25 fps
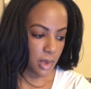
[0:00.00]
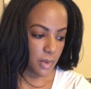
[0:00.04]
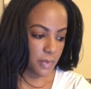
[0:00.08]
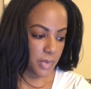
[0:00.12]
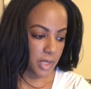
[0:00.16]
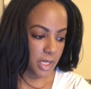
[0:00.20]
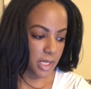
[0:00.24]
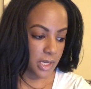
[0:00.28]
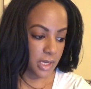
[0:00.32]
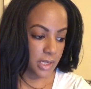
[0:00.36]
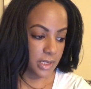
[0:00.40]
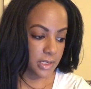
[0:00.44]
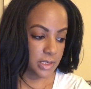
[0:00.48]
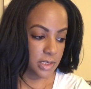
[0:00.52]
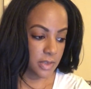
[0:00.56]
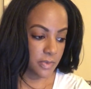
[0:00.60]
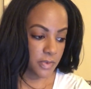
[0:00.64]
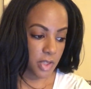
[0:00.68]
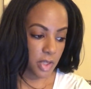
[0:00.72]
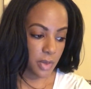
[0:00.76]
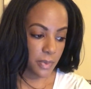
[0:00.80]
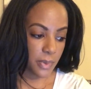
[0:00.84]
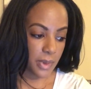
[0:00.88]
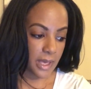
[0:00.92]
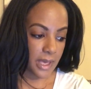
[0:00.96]
Because of
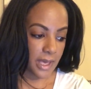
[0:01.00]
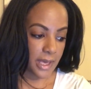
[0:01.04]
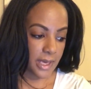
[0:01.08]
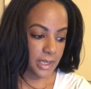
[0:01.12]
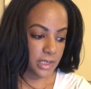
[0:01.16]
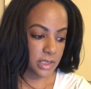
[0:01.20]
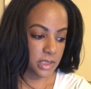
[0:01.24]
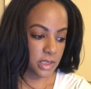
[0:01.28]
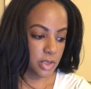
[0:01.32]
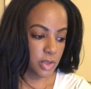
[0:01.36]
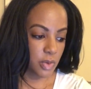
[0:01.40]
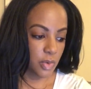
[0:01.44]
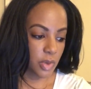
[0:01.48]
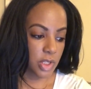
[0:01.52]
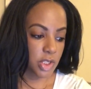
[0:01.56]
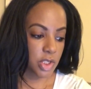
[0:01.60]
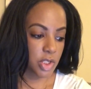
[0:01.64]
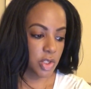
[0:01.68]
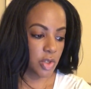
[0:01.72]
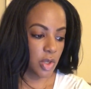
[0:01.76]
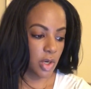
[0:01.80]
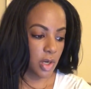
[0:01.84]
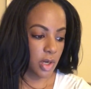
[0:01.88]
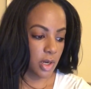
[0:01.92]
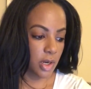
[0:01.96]
your past, you are
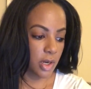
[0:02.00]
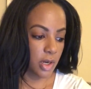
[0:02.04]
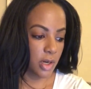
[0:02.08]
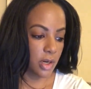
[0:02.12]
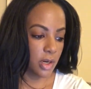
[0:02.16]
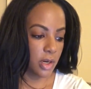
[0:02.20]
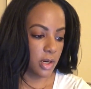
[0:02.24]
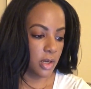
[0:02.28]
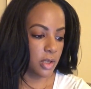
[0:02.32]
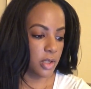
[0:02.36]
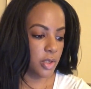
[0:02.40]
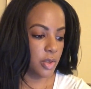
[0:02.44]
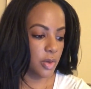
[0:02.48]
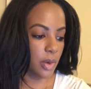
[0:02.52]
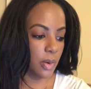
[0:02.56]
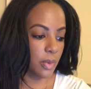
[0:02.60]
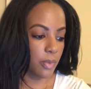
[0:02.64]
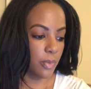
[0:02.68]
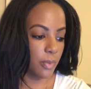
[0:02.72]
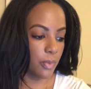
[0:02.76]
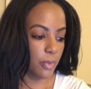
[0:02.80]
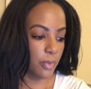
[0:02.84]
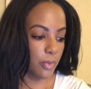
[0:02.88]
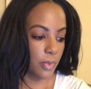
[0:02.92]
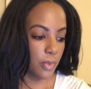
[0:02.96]
stronger, you are
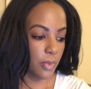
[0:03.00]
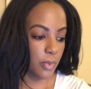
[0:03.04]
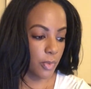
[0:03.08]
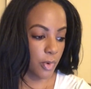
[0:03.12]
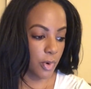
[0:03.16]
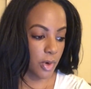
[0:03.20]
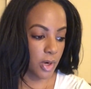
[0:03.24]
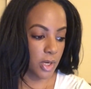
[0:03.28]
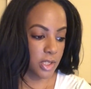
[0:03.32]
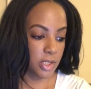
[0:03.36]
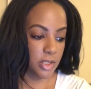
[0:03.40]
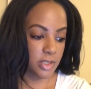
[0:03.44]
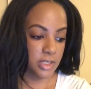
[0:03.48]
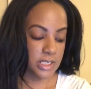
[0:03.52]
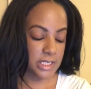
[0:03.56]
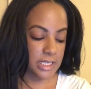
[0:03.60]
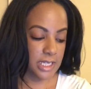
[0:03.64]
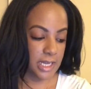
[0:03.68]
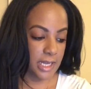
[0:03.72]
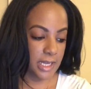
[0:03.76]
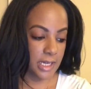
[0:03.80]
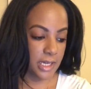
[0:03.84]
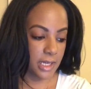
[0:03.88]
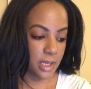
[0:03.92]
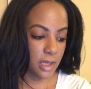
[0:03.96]
more
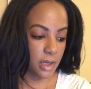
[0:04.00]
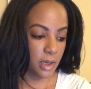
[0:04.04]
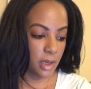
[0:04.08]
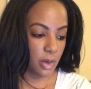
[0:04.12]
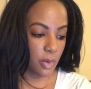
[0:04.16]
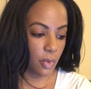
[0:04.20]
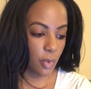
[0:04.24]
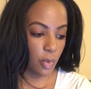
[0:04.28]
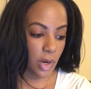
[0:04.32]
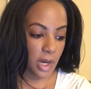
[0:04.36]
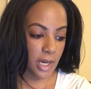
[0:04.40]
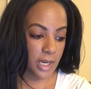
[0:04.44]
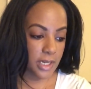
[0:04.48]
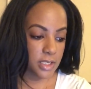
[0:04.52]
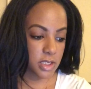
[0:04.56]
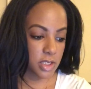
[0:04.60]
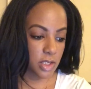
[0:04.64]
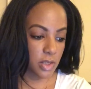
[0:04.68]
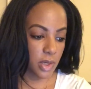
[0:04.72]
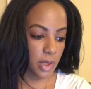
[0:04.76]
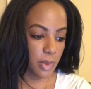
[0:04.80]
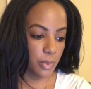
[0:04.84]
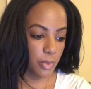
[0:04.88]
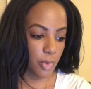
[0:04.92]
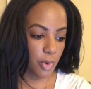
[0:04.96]
understanding,
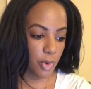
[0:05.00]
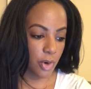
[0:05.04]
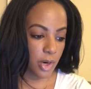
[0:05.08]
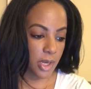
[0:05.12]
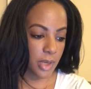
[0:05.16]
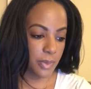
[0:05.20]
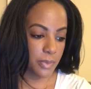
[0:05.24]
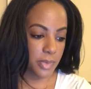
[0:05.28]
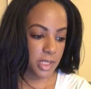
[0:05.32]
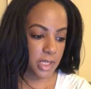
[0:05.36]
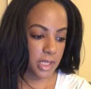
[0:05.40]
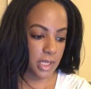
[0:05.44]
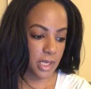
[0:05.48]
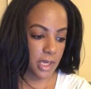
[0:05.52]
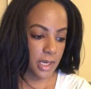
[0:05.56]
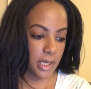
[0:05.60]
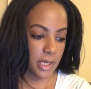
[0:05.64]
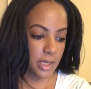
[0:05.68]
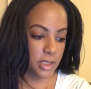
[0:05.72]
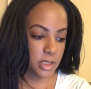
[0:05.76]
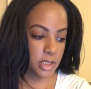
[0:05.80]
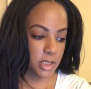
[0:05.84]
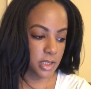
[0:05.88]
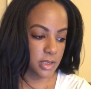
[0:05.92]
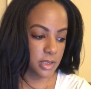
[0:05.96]
wiser, and more
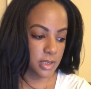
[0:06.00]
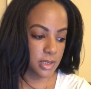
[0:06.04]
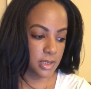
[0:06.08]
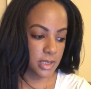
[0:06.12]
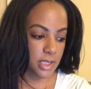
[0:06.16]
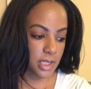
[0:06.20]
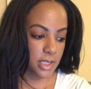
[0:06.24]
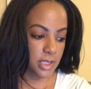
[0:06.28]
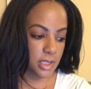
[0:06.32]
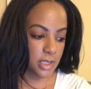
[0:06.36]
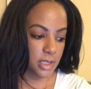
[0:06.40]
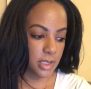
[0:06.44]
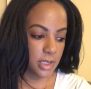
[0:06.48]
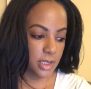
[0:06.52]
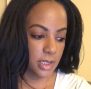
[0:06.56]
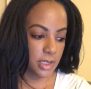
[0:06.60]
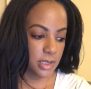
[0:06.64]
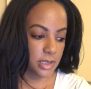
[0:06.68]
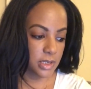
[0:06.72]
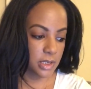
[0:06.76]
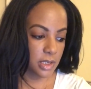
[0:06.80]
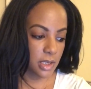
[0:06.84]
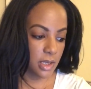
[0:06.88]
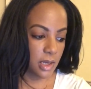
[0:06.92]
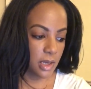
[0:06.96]
empathetic, just to say the
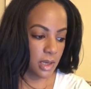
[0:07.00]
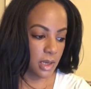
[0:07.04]
least.